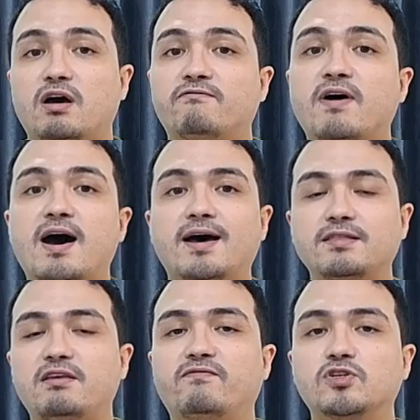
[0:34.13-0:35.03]
have
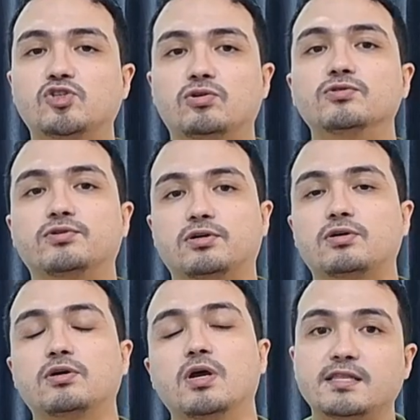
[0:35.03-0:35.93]
uneven
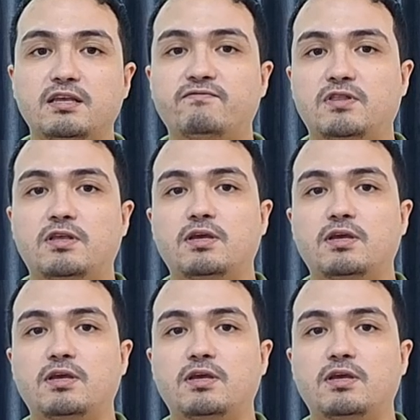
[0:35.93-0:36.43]
shoulder, uneven